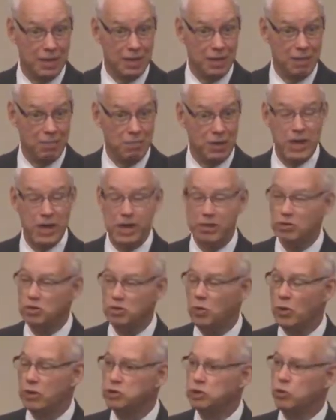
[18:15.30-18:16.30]
But here's
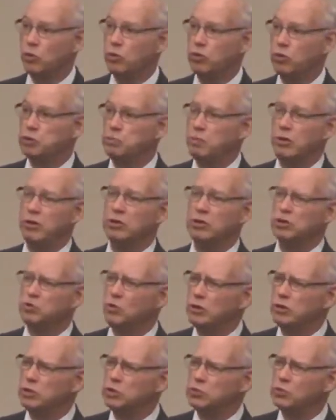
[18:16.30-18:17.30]
what George Burns
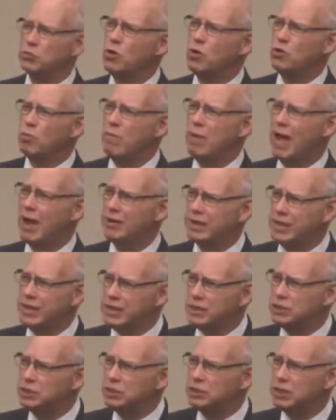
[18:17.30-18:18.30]
once wrote about
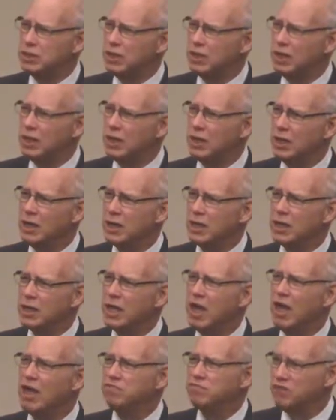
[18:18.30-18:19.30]
his
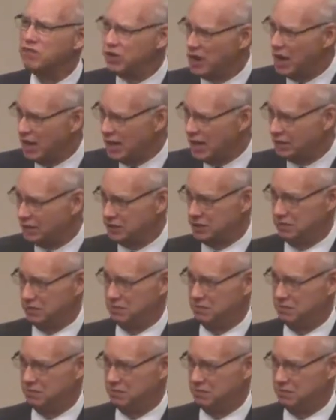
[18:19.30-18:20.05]
confidant,